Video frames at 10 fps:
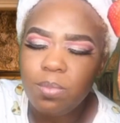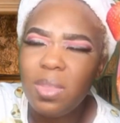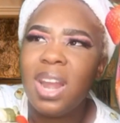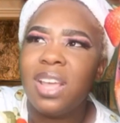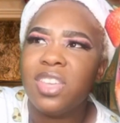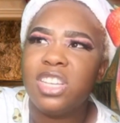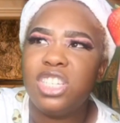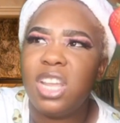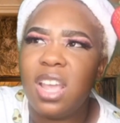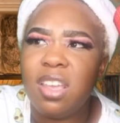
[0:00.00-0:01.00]
And I think she
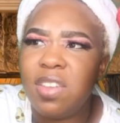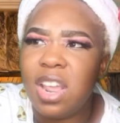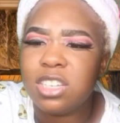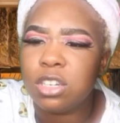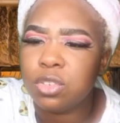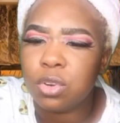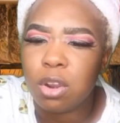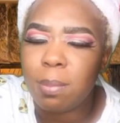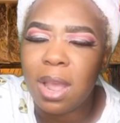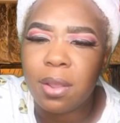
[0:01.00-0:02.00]
had even asked her daughter
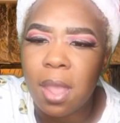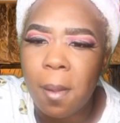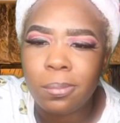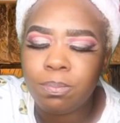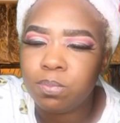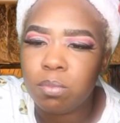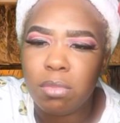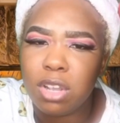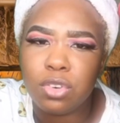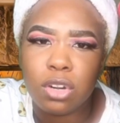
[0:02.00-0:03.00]
about it,
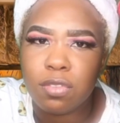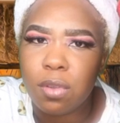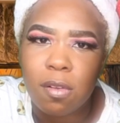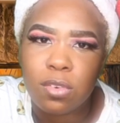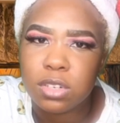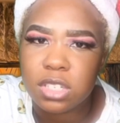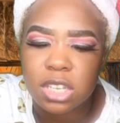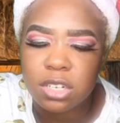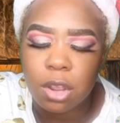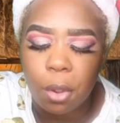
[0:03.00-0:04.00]
but her daughter, of course,
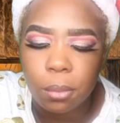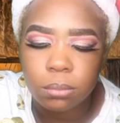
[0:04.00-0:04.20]
said no.